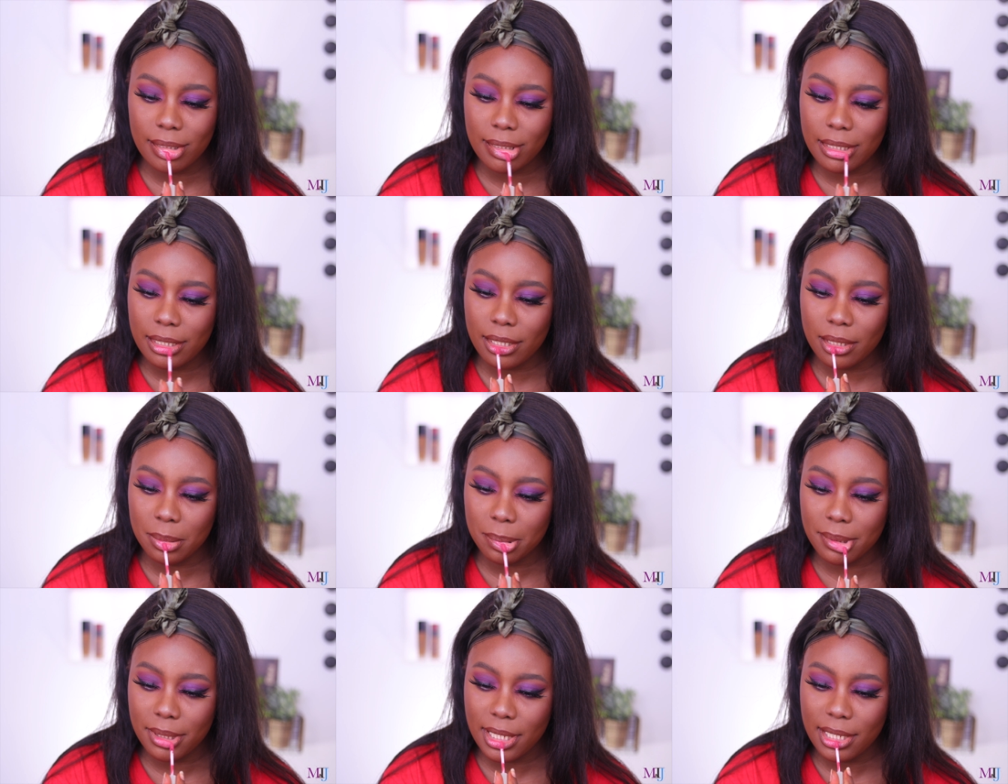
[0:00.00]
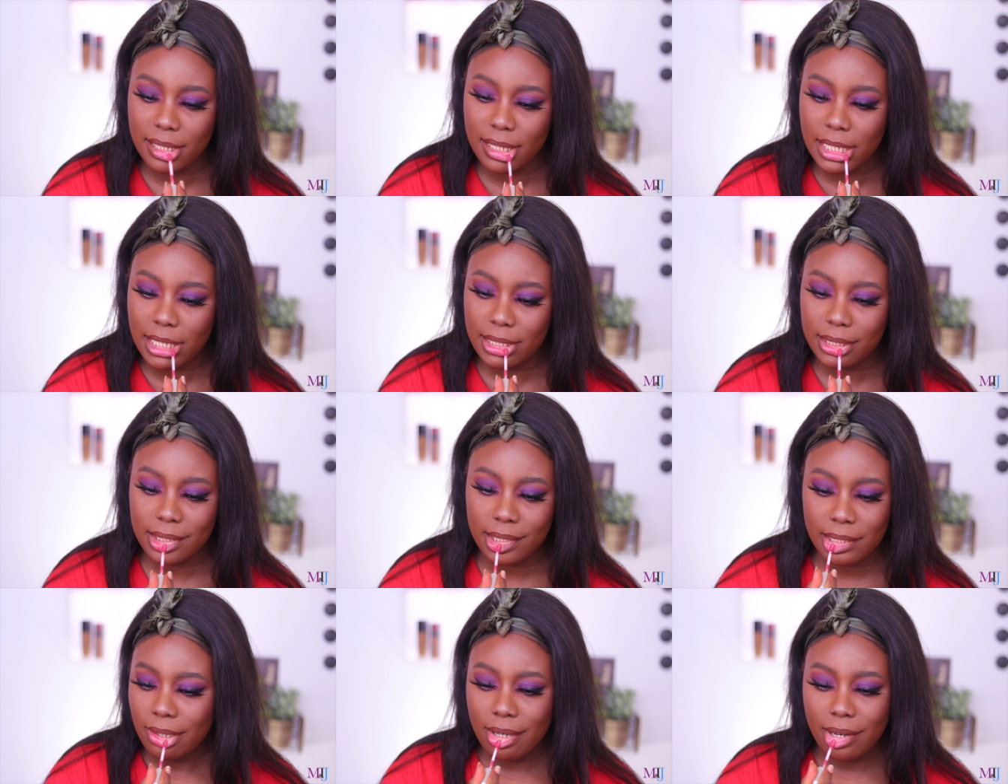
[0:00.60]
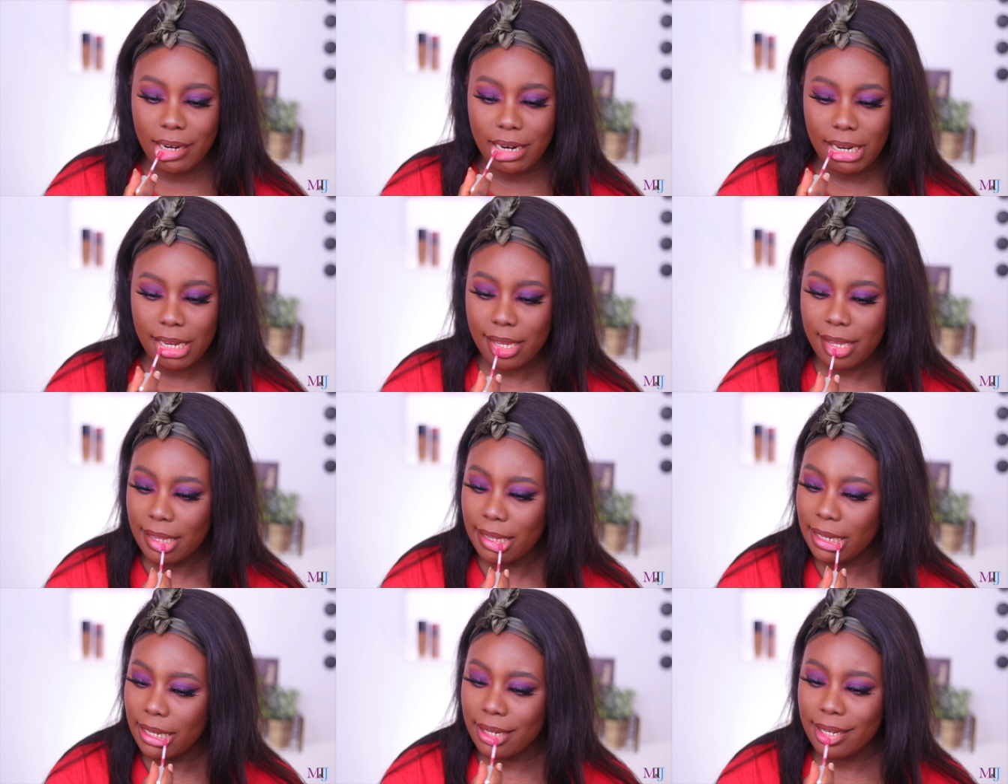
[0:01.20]
I'm gonna apply this right
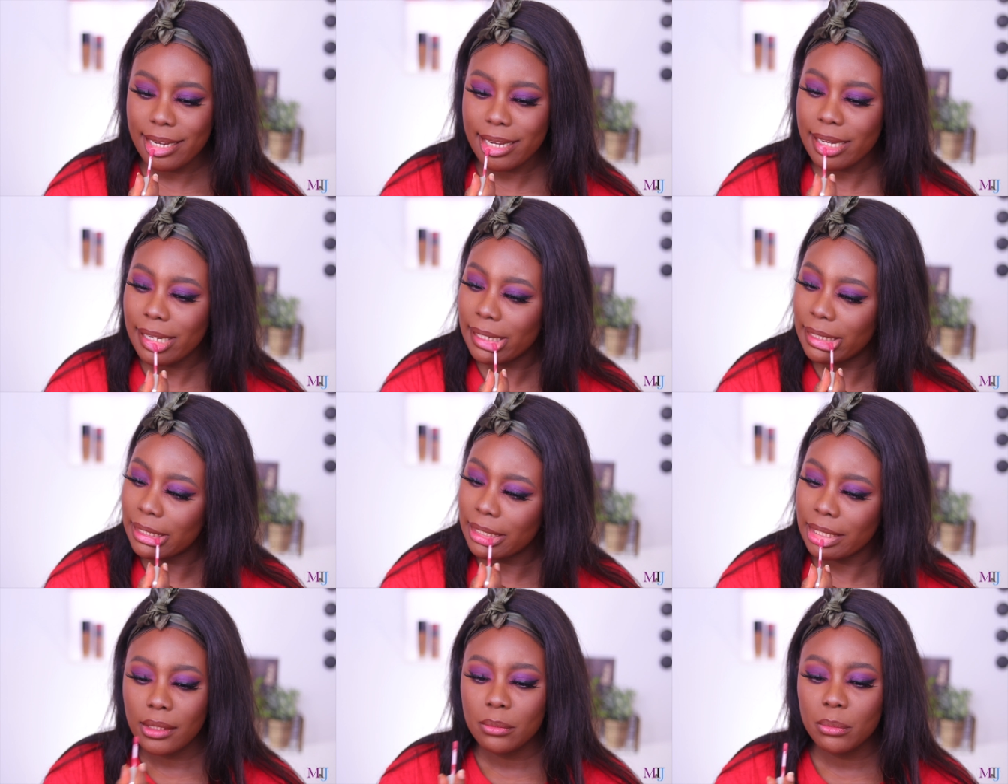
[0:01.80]
here,